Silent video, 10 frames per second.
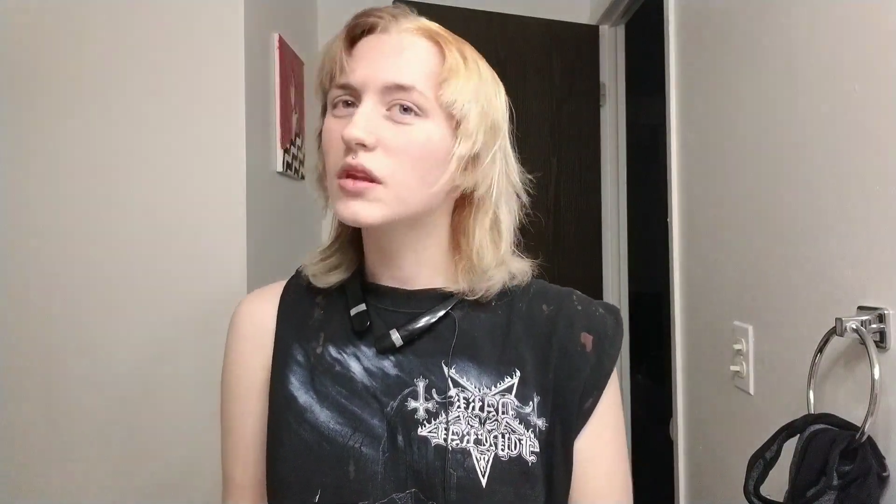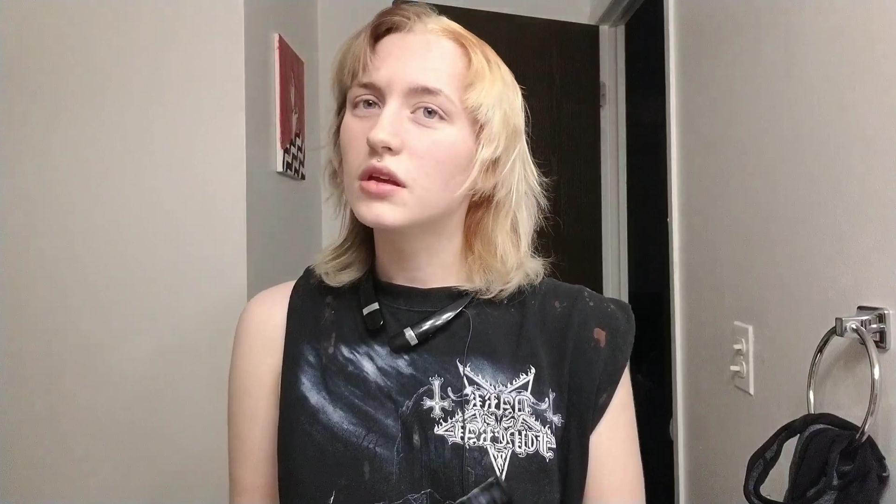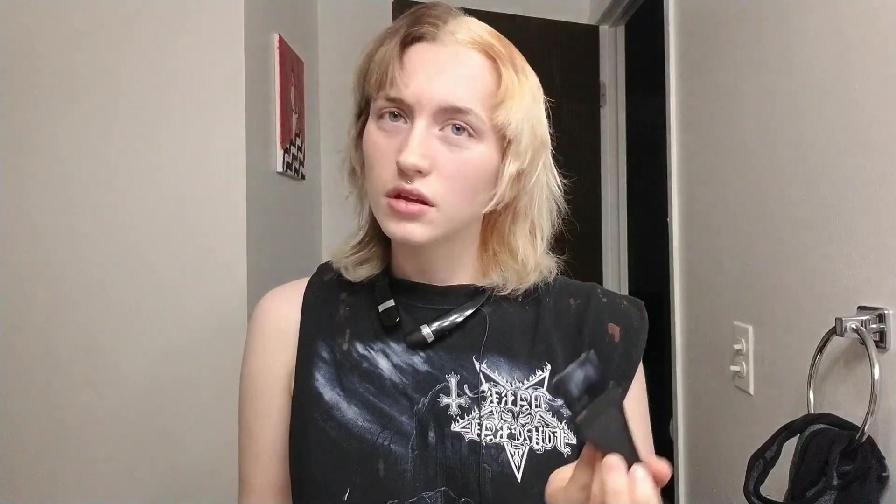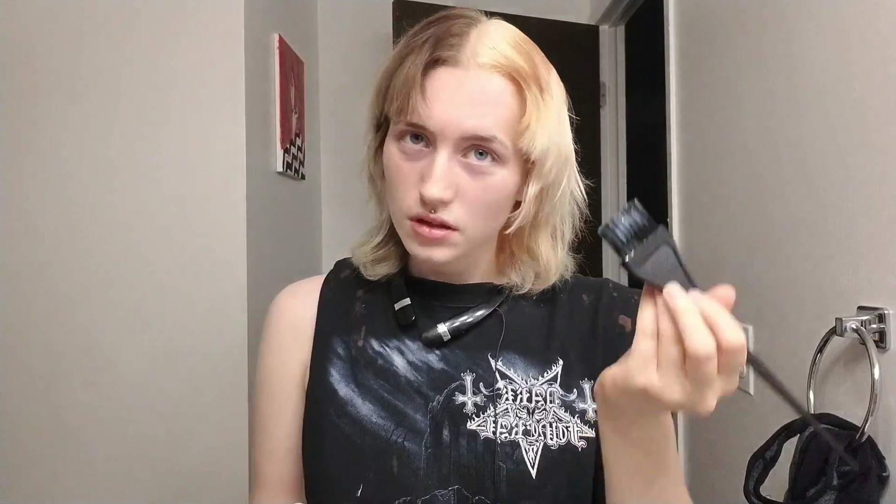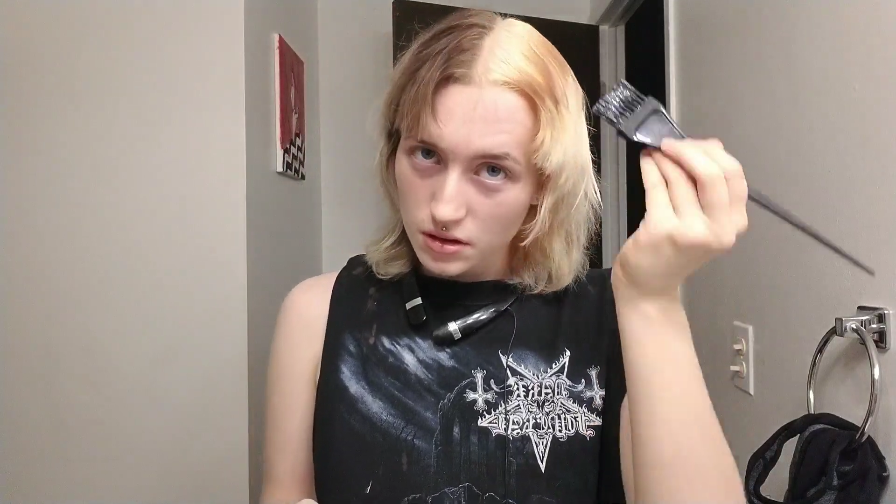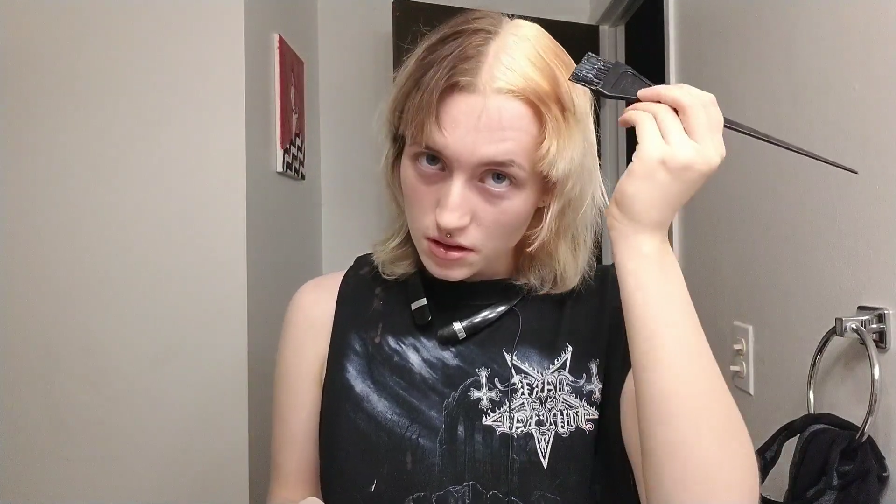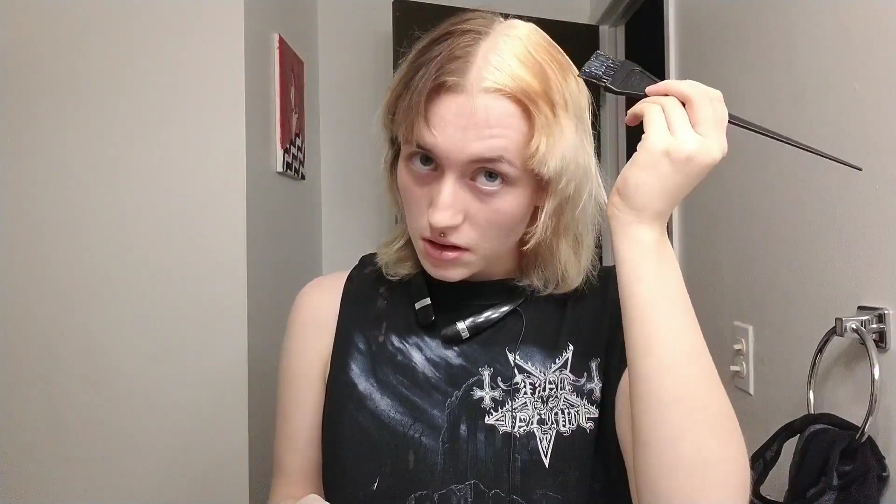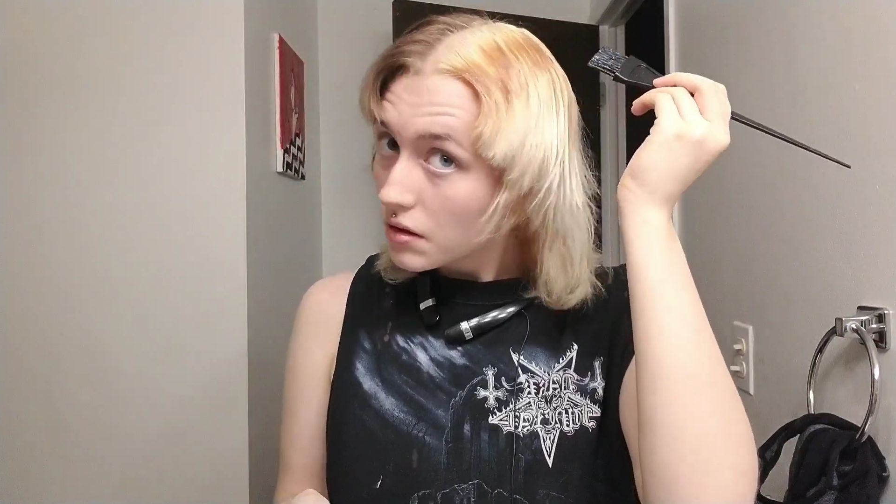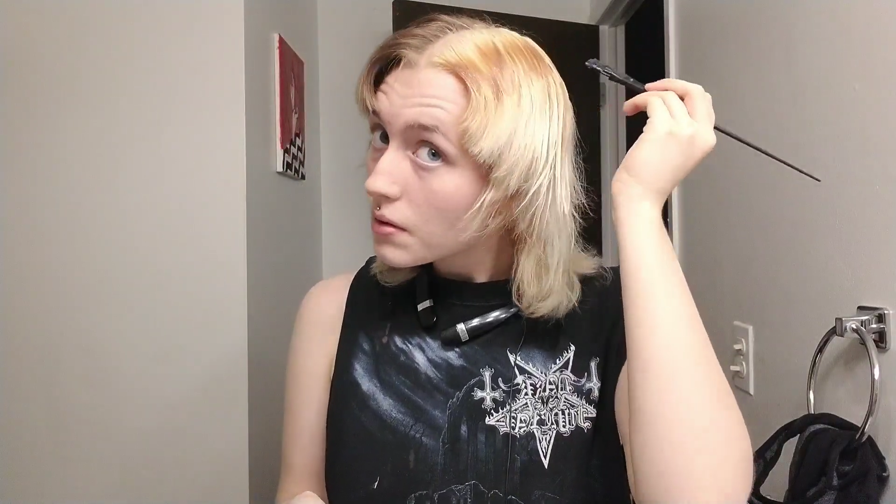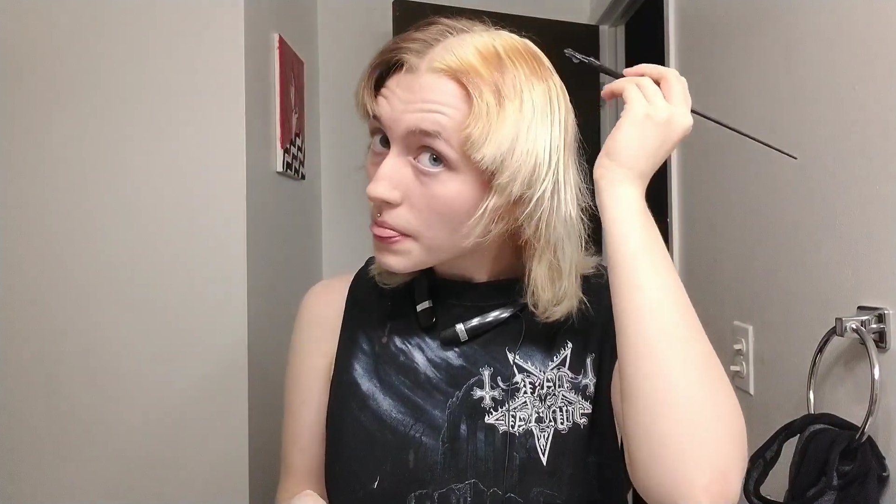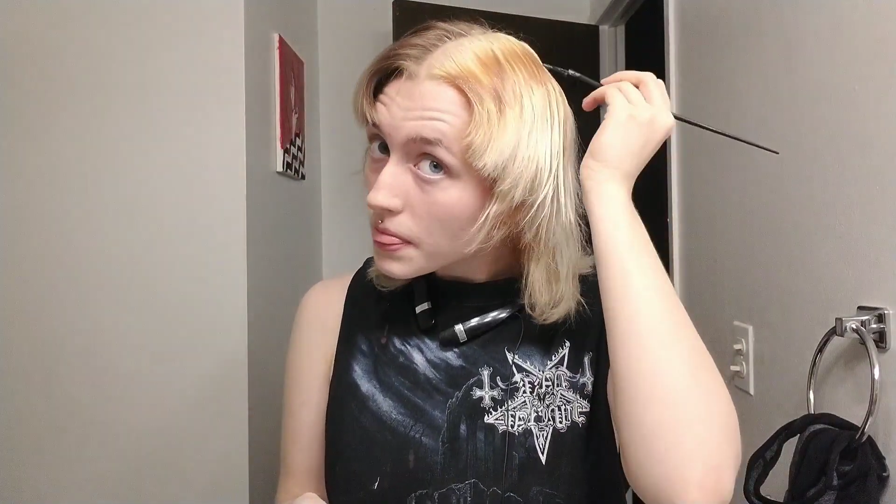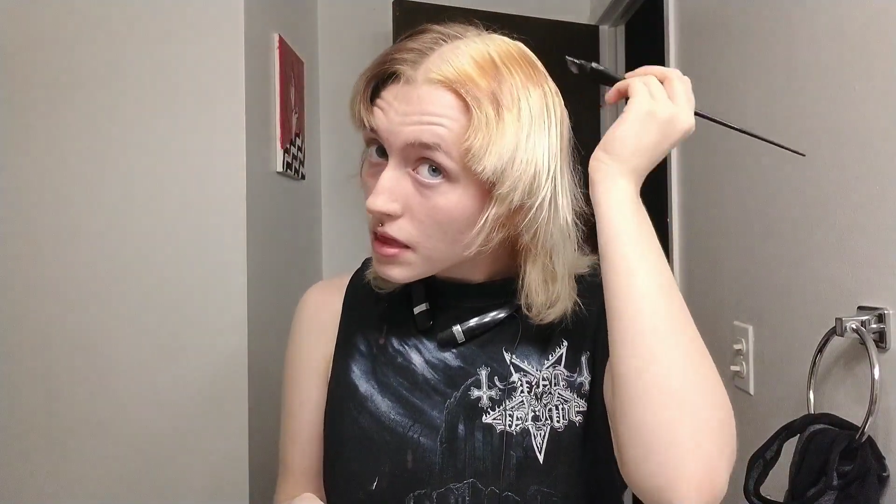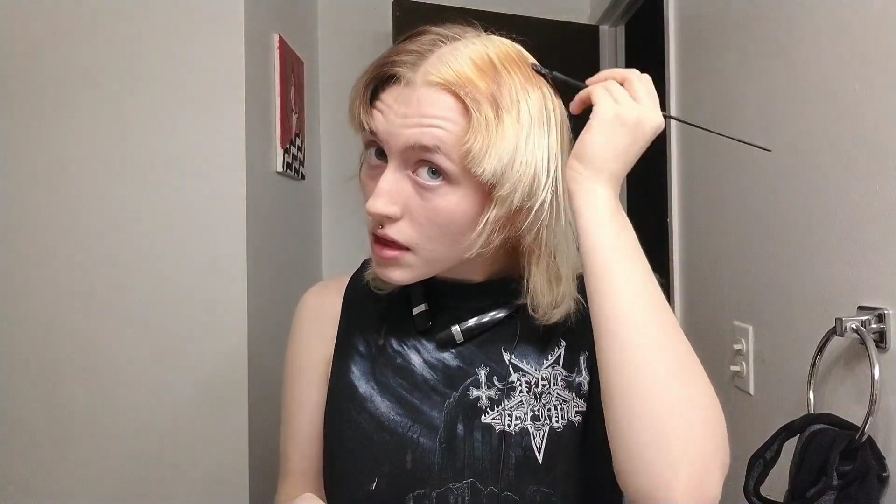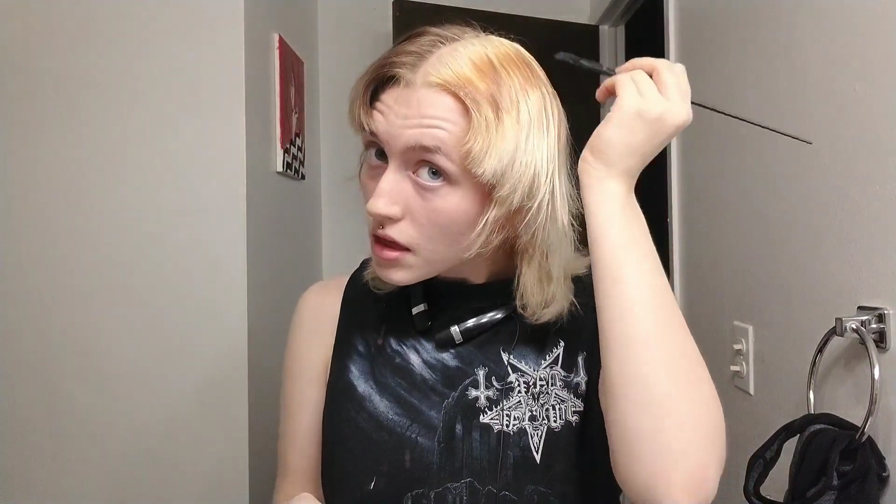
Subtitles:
almost half a bottle